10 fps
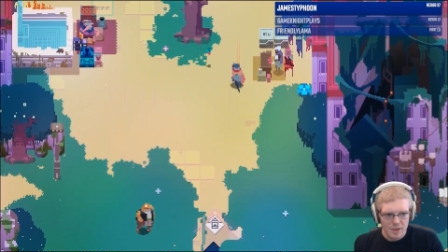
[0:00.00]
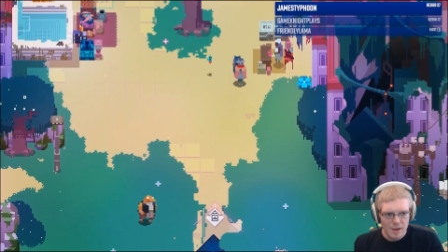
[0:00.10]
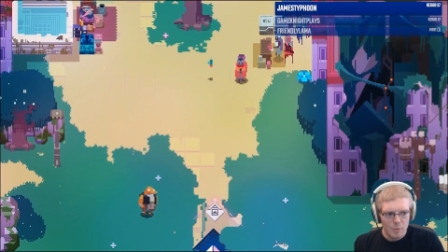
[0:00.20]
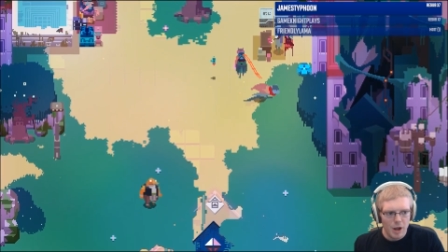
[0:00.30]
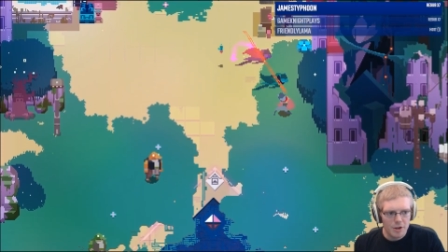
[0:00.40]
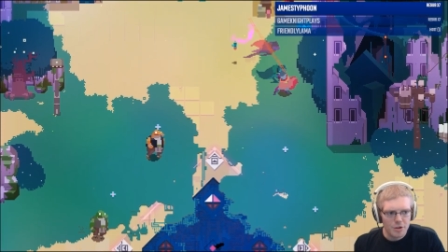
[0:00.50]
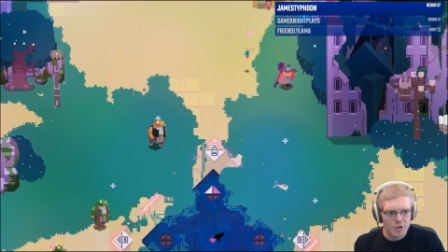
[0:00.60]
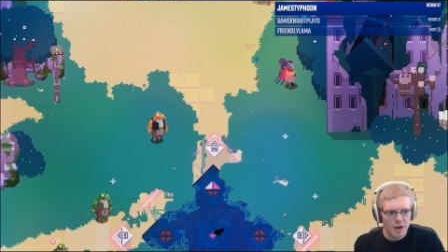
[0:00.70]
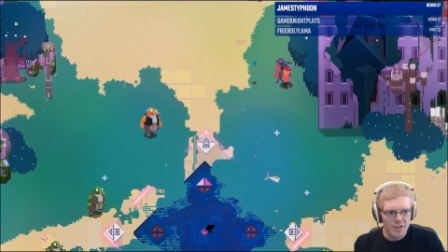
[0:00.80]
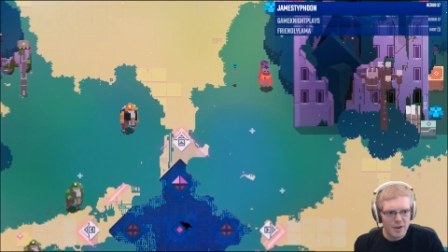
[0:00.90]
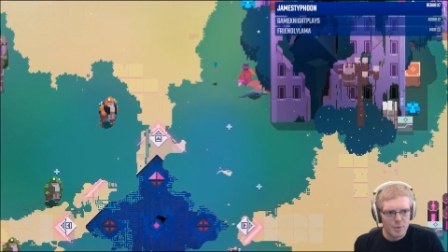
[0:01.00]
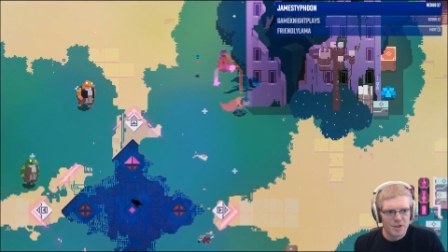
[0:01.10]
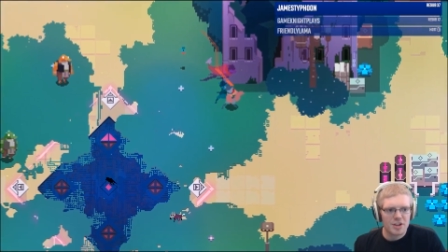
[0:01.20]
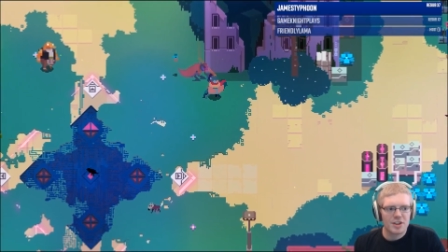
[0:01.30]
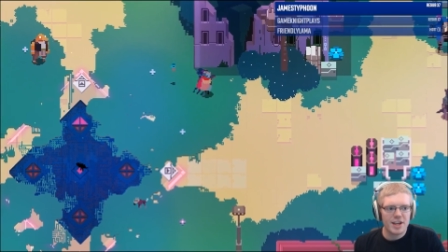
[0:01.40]
We also saw that it was a
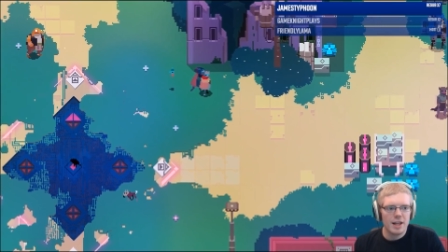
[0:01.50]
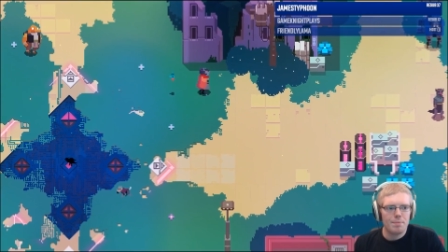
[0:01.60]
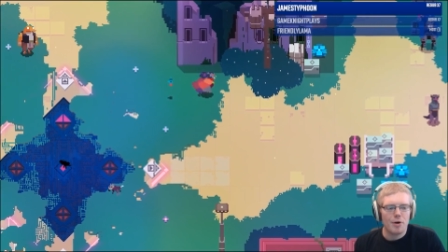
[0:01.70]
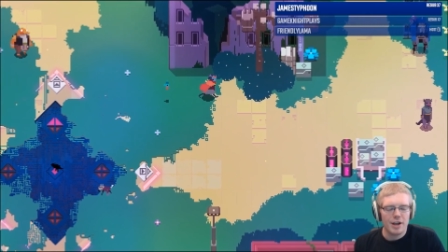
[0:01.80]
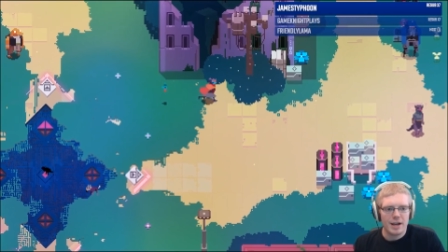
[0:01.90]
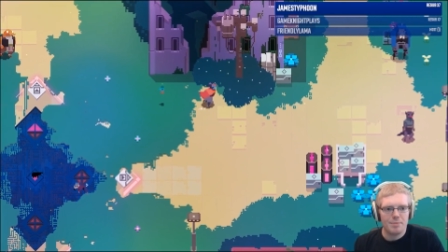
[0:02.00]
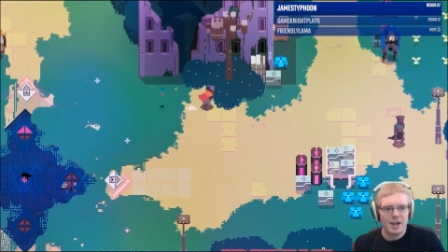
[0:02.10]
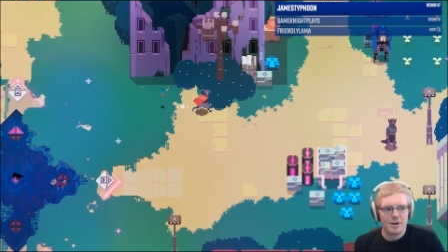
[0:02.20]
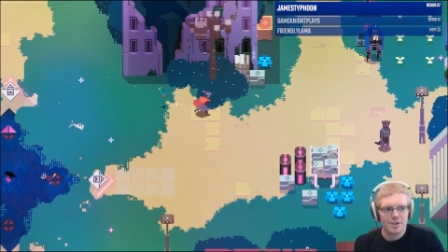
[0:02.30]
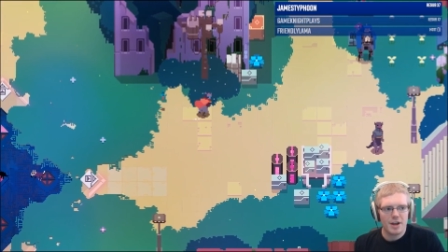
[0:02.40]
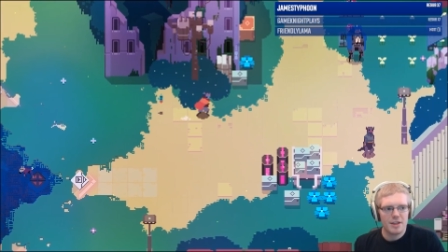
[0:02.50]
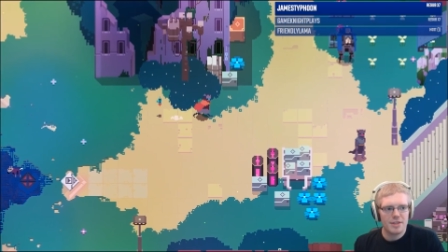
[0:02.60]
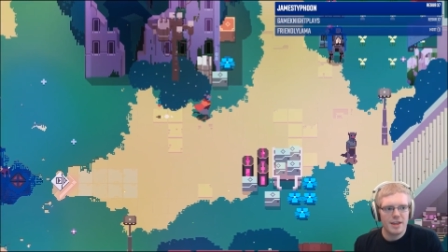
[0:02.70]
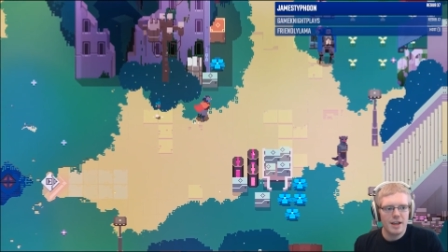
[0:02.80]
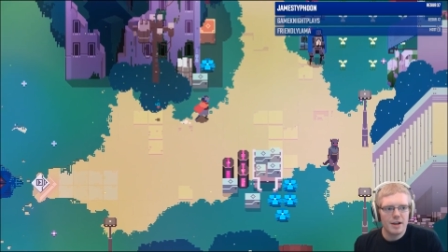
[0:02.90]
skill point up there, so I
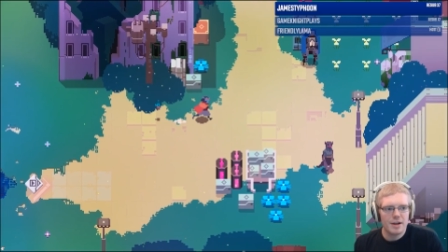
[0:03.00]
think